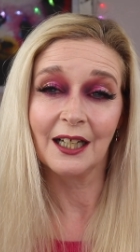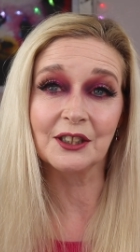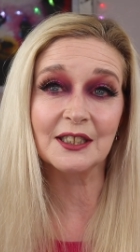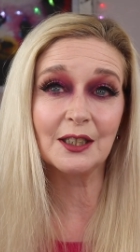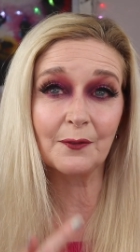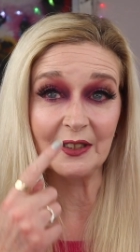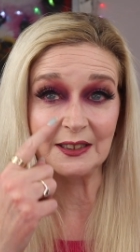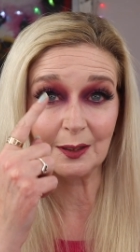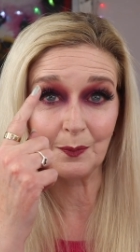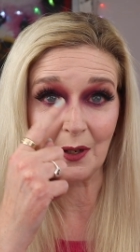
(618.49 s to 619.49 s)
I just love
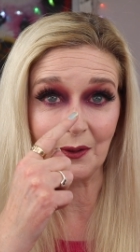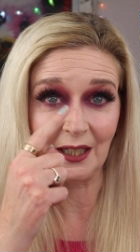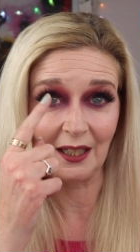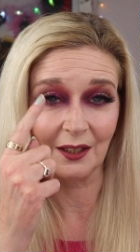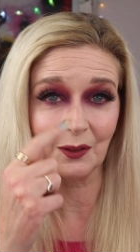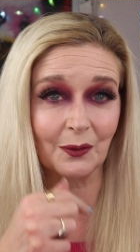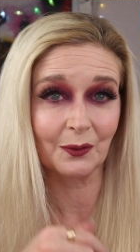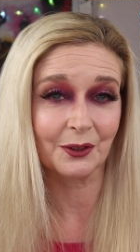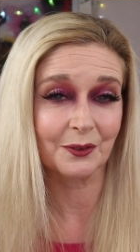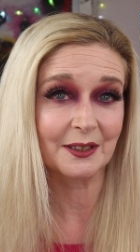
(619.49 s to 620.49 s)
this smoky in a
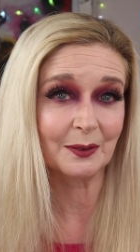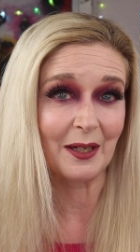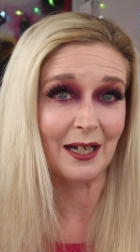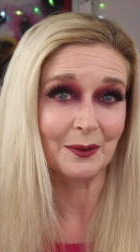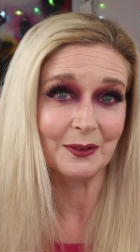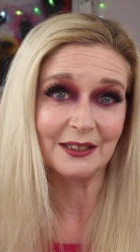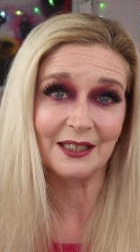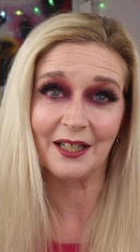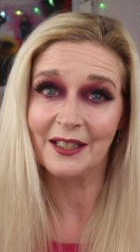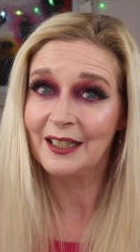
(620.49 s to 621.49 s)
corner as well
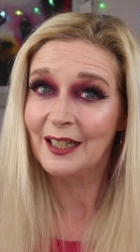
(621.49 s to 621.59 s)
so